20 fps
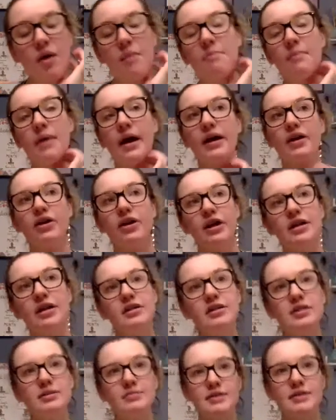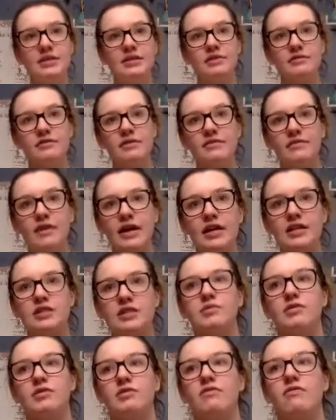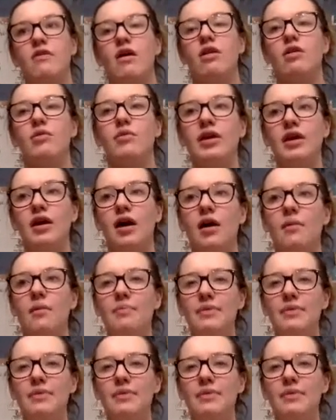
My greatest piece of advice with following up,